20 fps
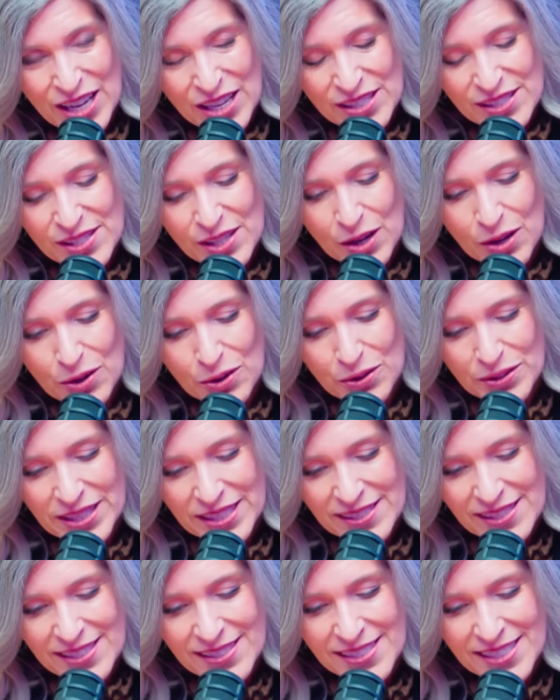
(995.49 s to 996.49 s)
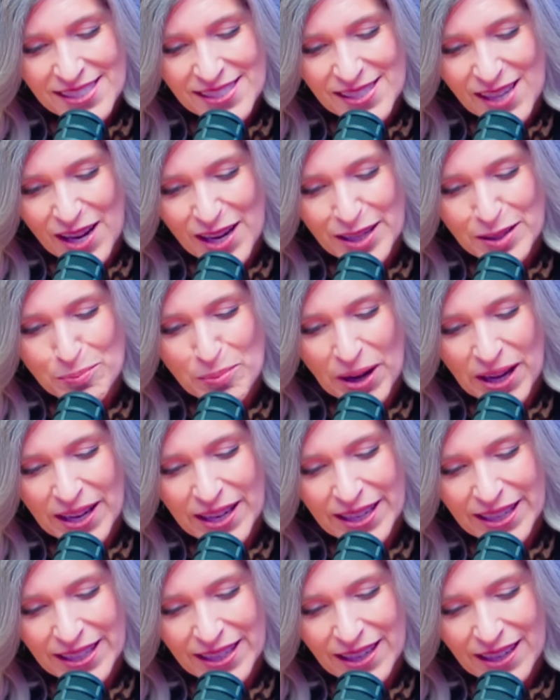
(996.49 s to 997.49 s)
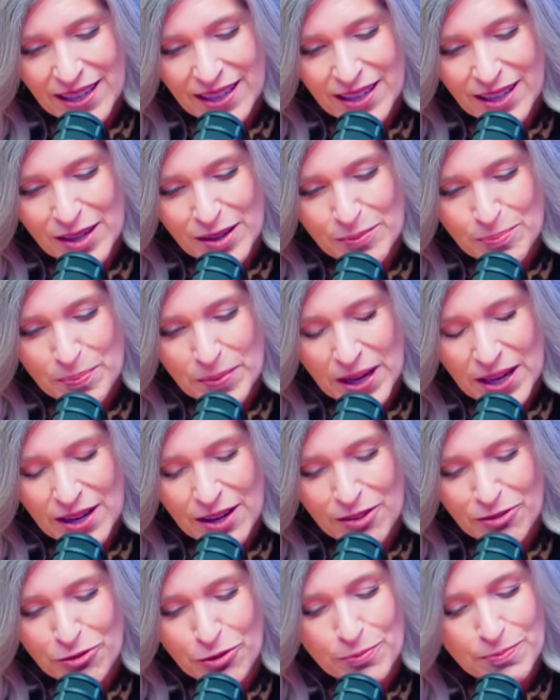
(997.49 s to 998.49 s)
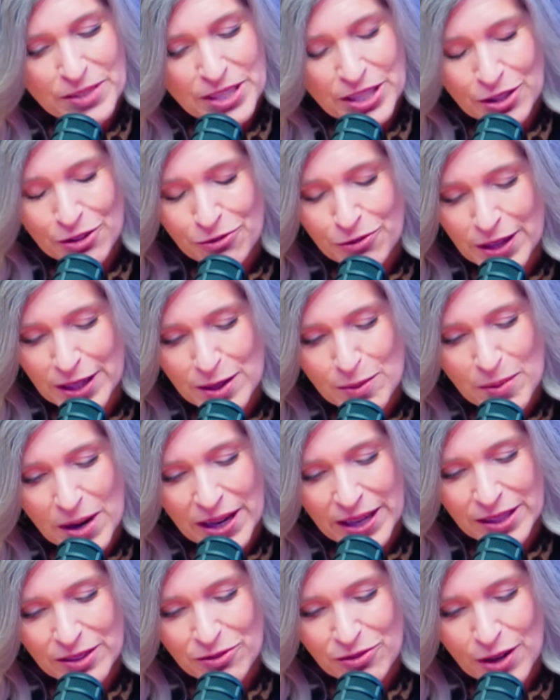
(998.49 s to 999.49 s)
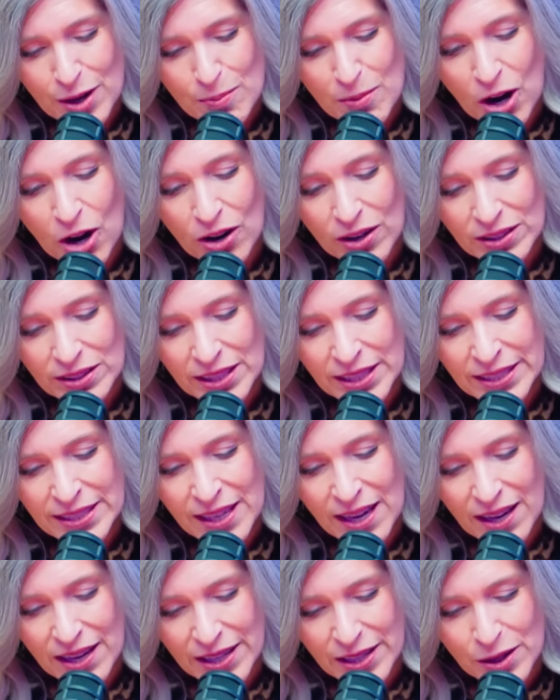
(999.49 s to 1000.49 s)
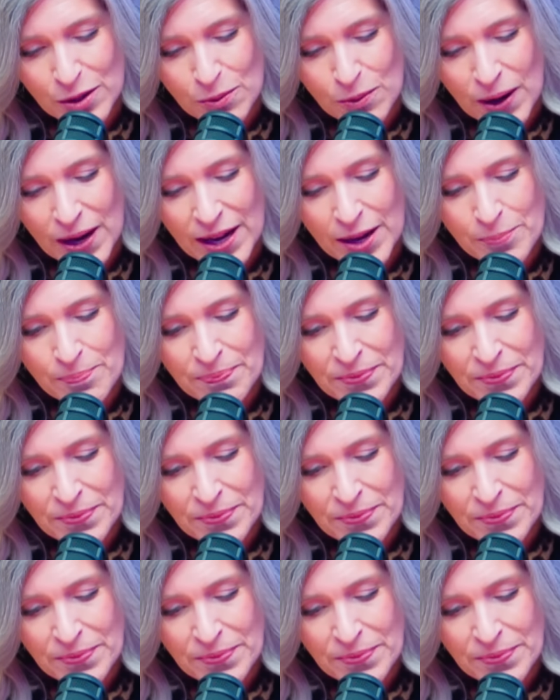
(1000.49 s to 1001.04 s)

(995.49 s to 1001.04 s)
So this is designed by a dear friend of mine from Harlan, Iowa.